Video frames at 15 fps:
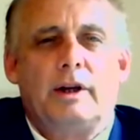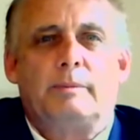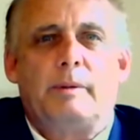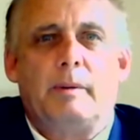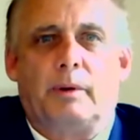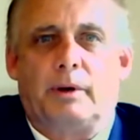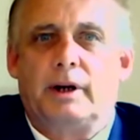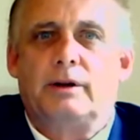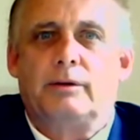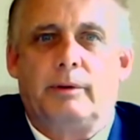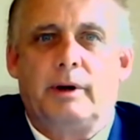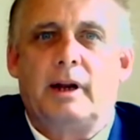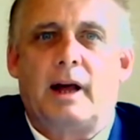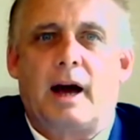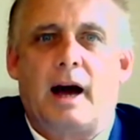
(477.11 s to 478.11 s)
one of the things people
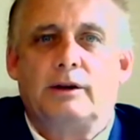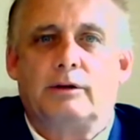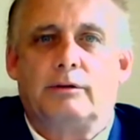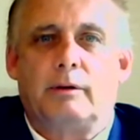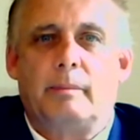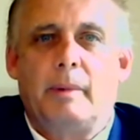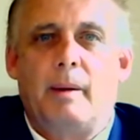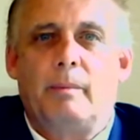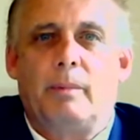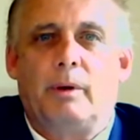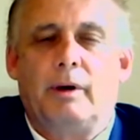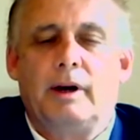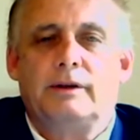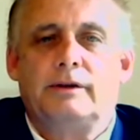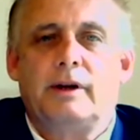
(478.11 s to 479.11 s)
need to realize or
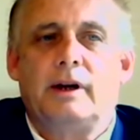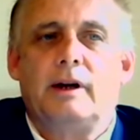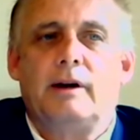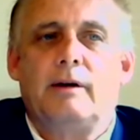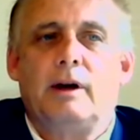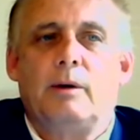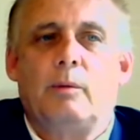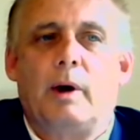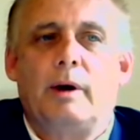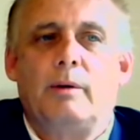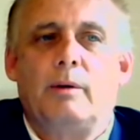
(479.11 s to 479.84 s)
remember is that